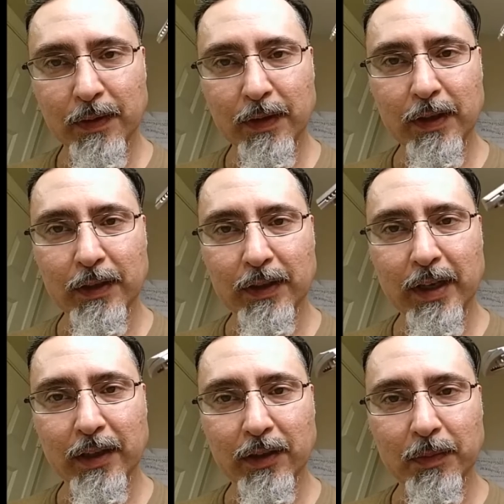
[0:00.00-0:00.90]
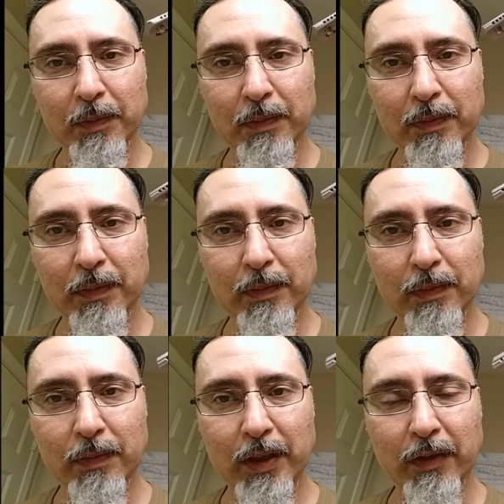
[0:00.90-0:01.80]
the Asylum
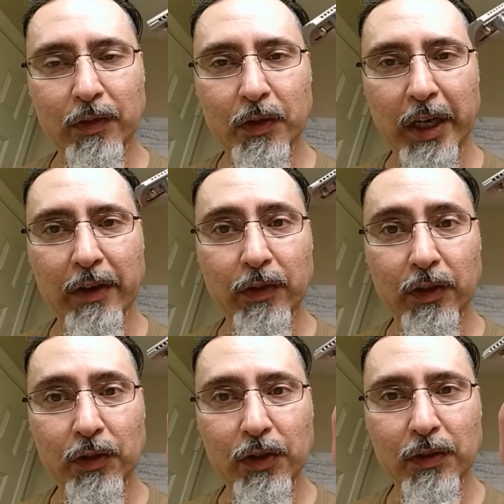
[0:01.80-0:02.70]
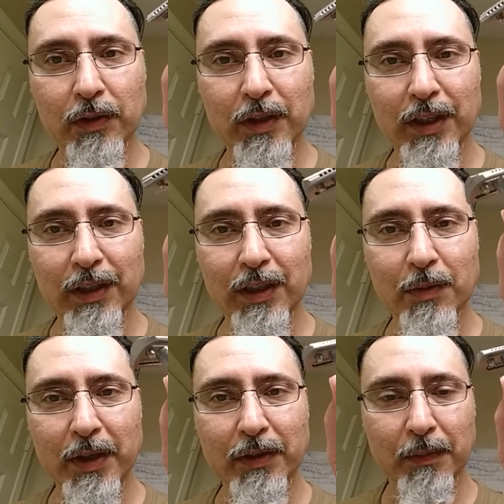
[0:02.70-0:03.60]
Evolution DE
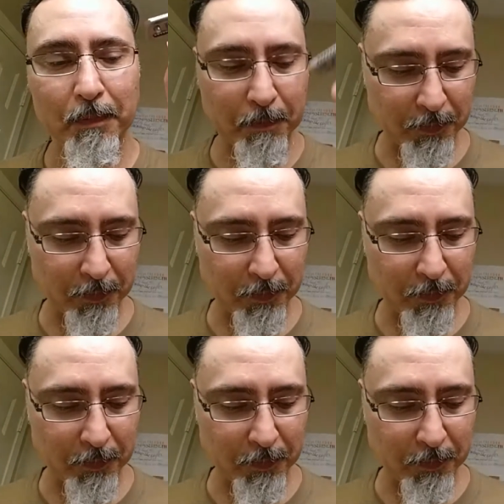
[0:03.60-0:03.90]
razor.